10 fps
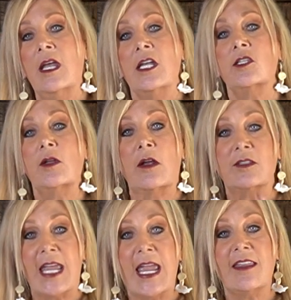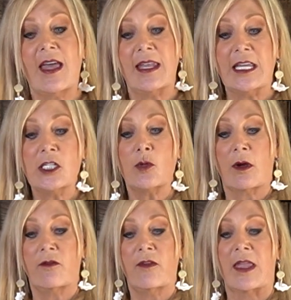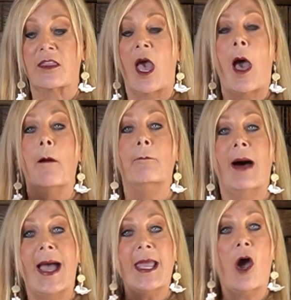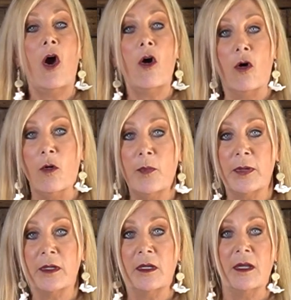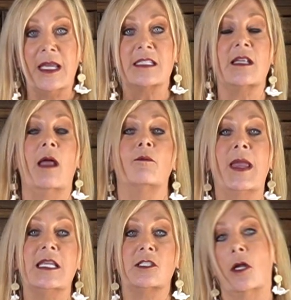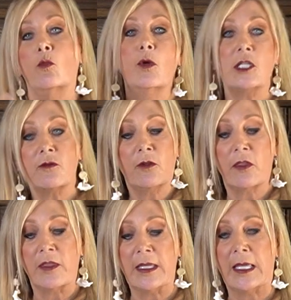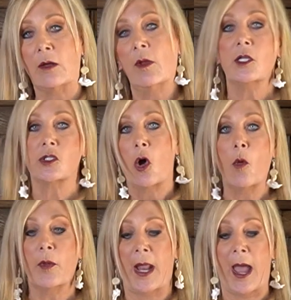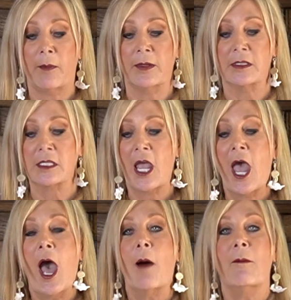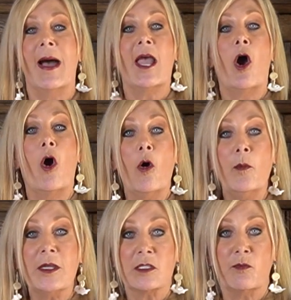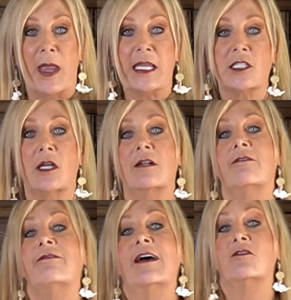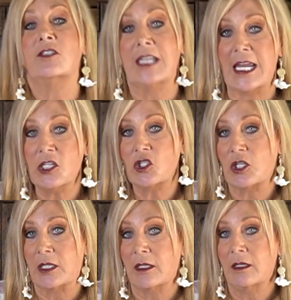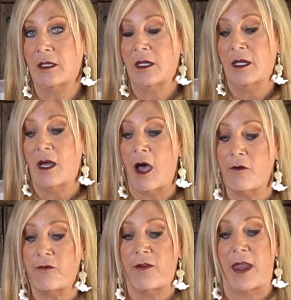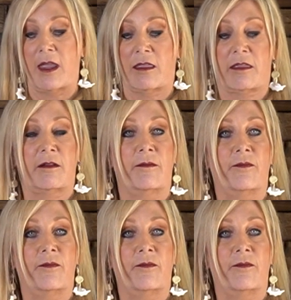So now take that into our faith. My hope is not based on wishful thinking. Well, I just hope it happens. My hope is based on a foundation of faith.